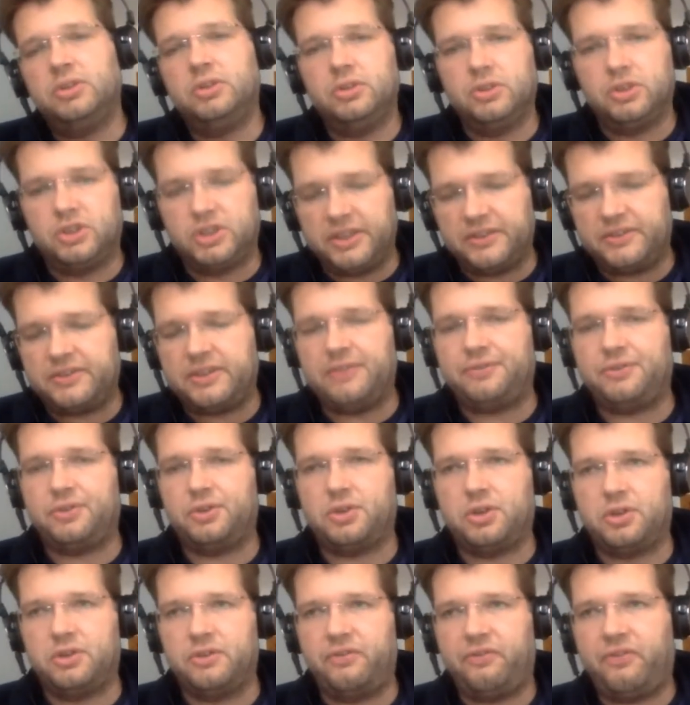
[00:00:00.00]
you just have
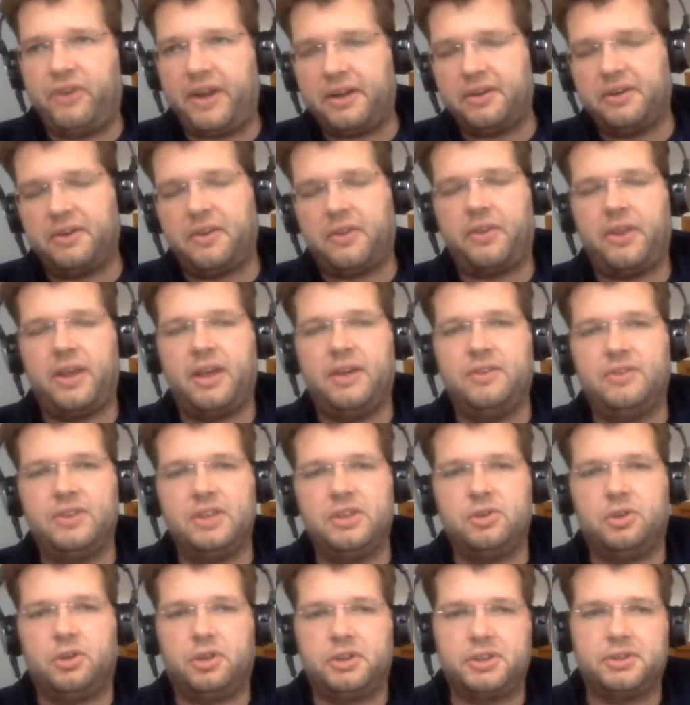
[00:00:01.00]
to configure things
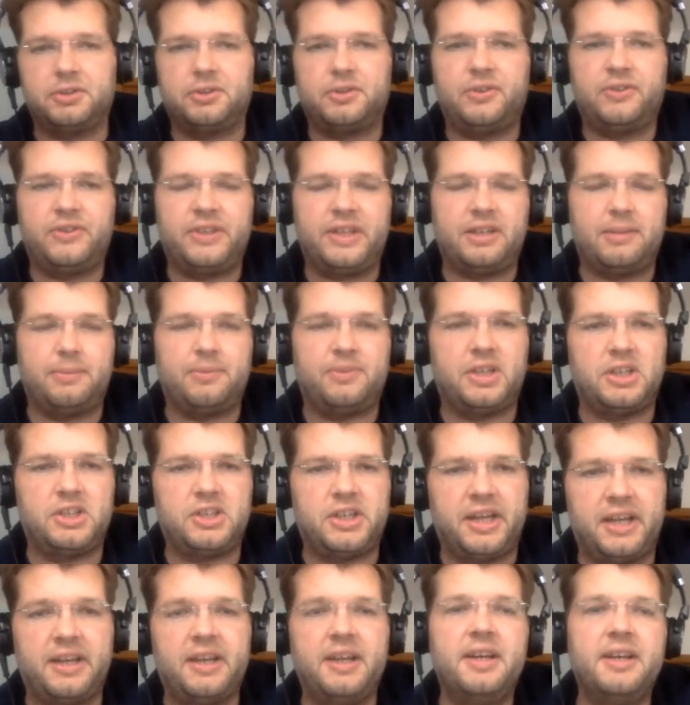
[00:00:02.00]
in order to set up
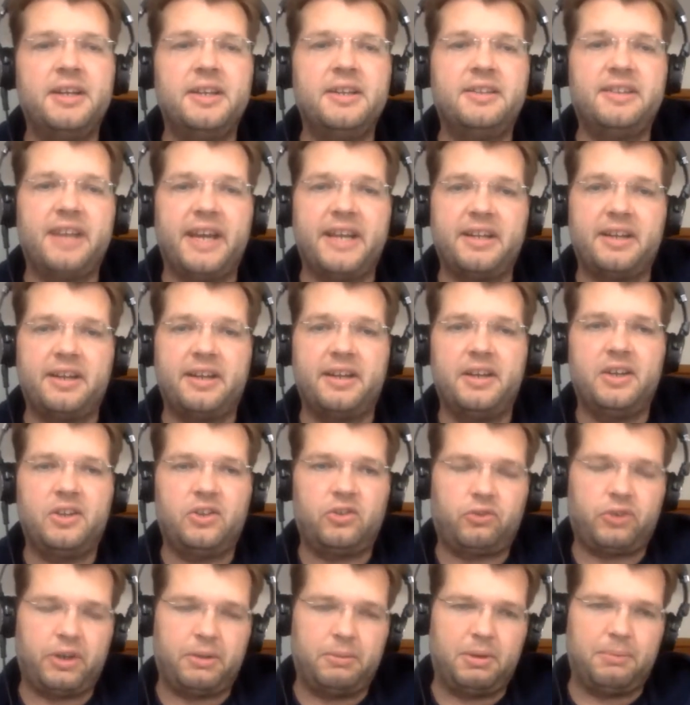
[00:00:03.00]
such a data
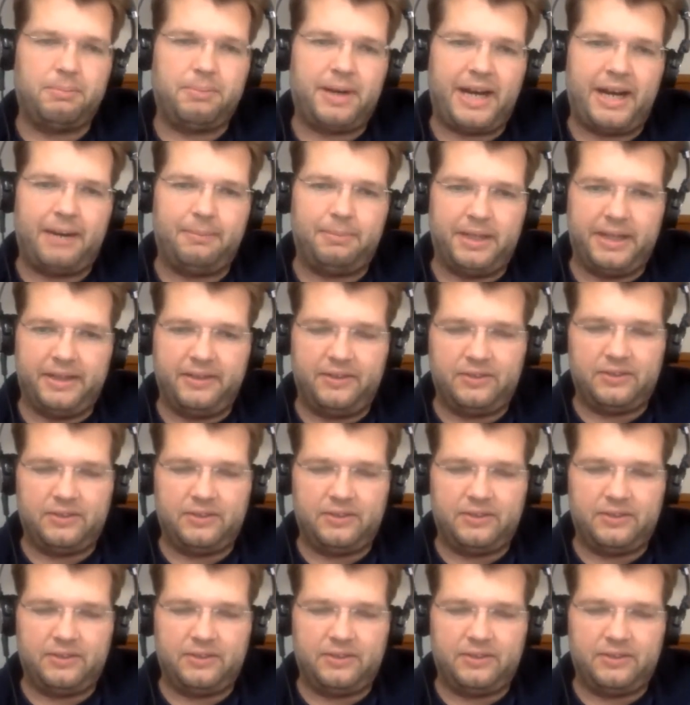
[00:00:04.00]
streaming pipeline.